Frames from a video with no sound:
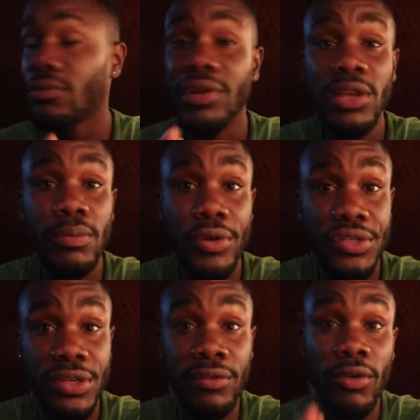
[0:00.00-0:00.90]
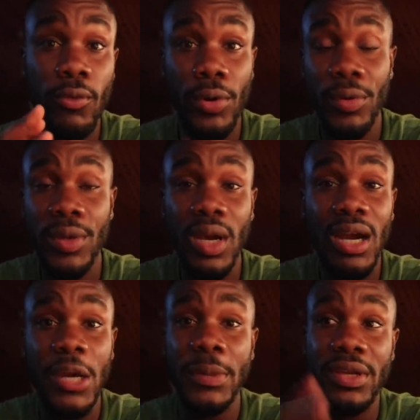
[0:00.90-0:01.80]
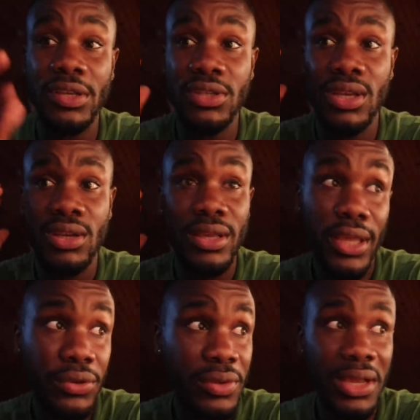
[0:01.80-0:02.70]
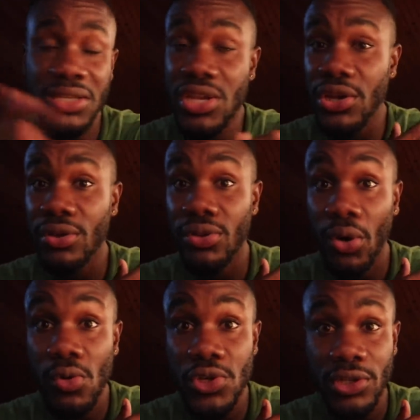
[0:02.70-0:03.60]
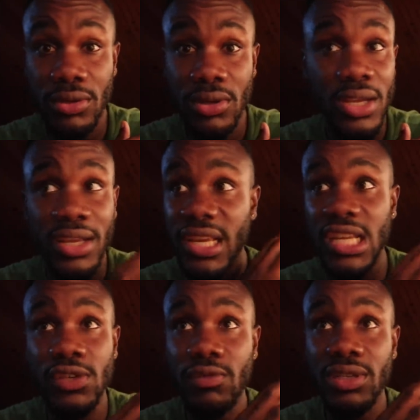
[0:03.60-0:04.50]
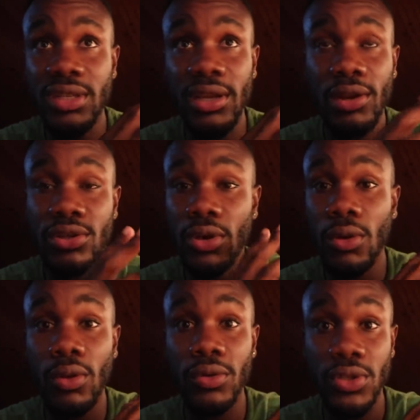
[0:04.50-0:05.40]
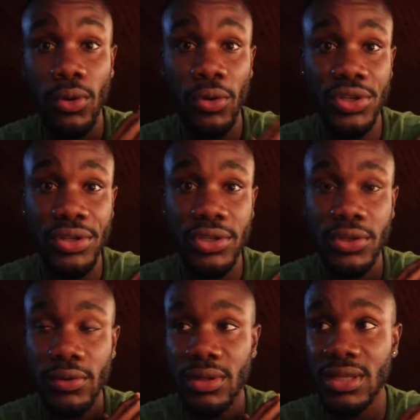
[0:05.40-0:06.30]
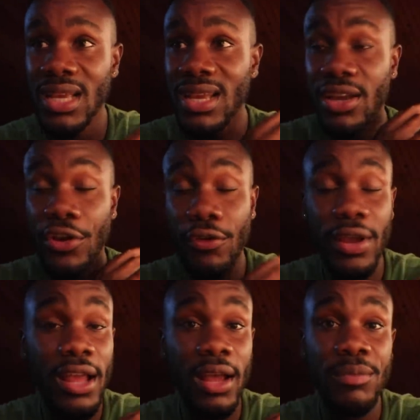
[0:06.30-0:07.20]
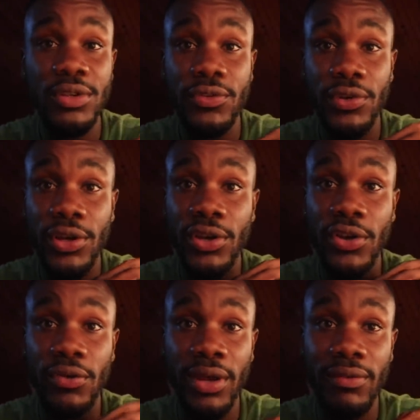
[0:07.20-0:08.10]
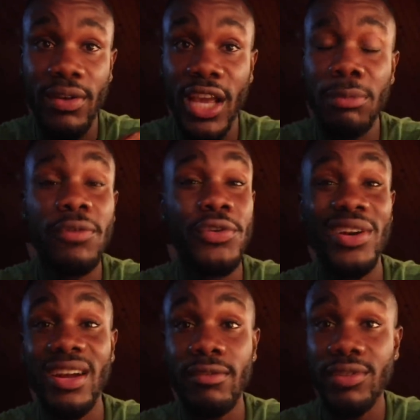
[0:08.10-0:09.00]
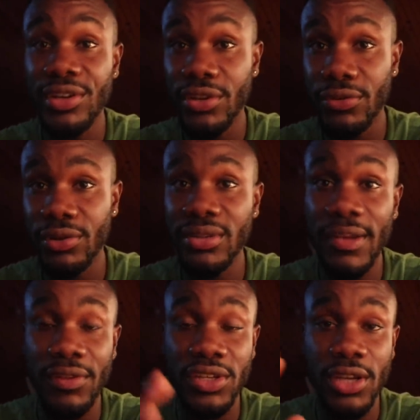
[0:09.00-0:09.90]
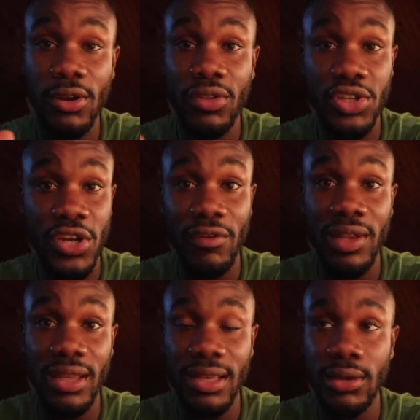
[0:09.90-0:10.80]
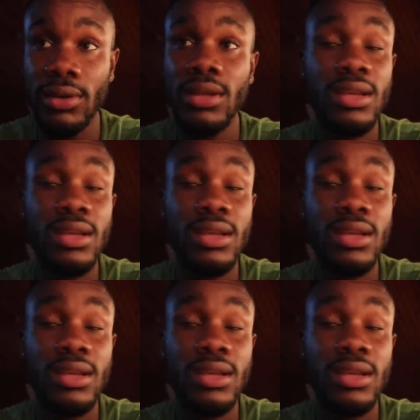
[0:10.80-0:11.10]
really appreciative of where we are because can you guys hear the ocean? It's ridiculous how close the ocean is to us. Great atmosphere, great vibe. If you're ever in Negril, definitely check out the Charela Inn.